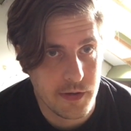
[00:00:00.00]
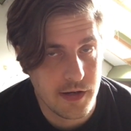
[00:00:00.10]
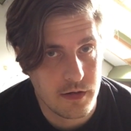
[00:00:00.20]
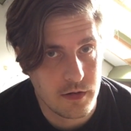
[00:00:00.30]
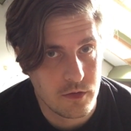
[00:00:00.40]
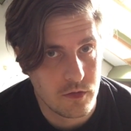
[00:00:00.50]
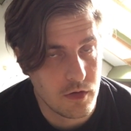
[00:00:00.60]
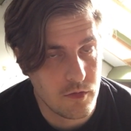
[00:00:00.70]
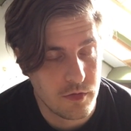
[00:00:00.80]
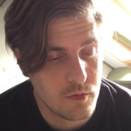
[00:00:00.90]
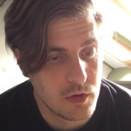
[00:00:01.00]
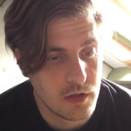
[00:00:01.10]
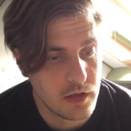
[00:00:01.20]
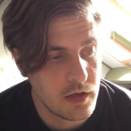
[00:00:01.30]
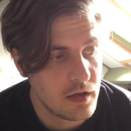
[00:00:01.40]
I mean, just if he
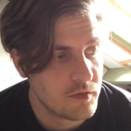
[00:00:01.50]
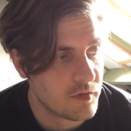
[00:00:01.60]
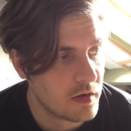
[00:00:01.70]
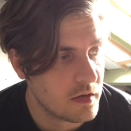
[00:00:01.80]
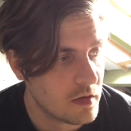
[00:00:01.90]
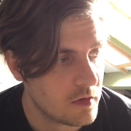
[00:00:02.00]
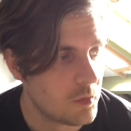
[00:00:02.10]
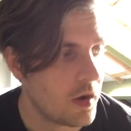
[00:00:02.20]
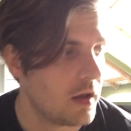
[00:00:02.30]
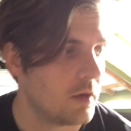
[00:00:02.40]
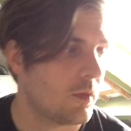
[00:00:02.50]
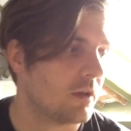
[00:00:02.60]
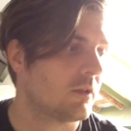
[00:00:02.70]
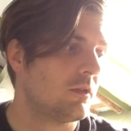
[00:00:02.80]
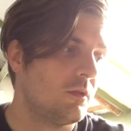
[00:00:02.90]
want to leave in the way he
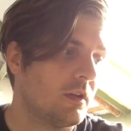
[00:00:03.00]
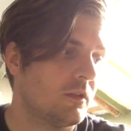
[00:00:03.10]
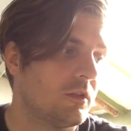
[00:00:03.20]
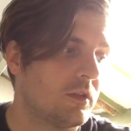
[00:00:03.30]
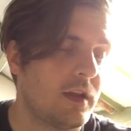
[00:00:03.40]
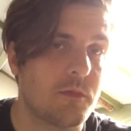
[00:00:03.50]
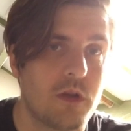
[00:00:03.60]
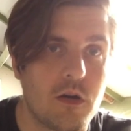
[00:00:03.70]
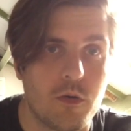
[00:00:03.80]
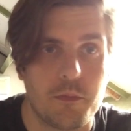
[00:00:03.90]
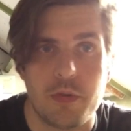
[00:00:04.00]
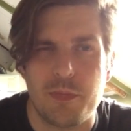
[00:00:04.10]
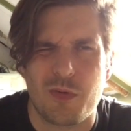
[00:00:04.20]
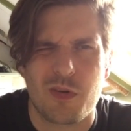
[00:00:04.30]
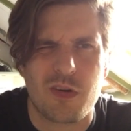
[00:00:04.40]
wants to, then just let him go. And
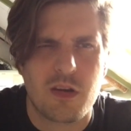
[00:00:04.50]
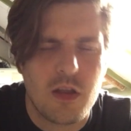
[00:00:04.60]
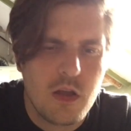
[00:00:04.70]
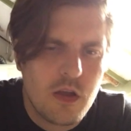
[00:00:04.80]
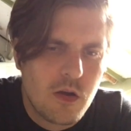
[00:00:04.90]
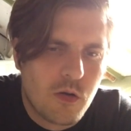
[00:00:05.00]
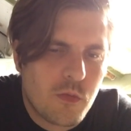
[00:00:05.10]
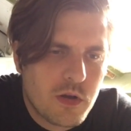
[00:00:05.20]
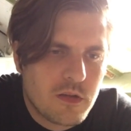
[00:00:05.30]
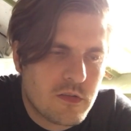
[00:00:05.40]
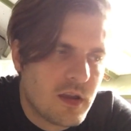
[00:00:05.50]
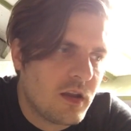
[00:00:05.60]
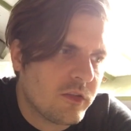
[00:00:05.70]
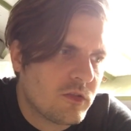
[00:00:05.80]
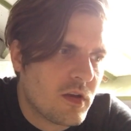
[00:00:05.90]
people were already
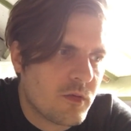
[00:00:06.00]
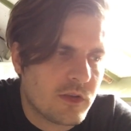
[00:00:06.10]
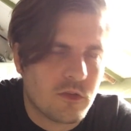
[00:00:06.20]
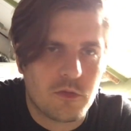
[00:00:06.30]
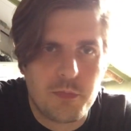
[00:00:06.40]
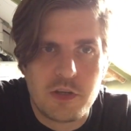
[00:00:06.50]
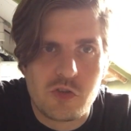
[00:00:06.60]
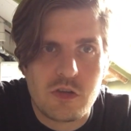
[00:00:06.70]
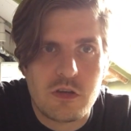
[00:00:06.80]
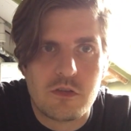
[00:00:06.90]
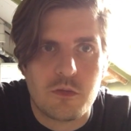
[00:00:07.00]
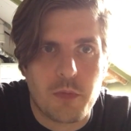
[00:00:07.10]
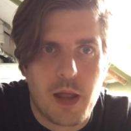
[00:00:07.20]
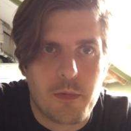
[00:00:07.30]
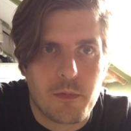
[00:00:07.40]
saying it's very suspicious and
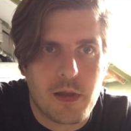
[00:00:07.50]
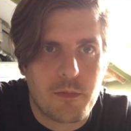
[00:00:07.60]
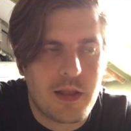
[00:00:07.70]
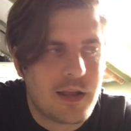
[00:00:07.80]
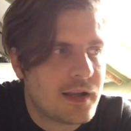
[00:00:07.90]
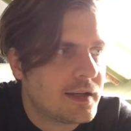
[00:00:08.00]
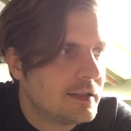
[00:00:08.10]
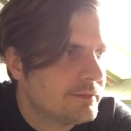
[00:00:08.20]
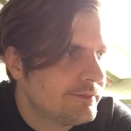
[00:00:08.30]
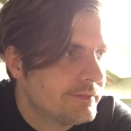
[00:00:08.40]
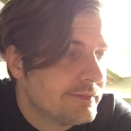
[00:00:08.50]
blah blah blah blah.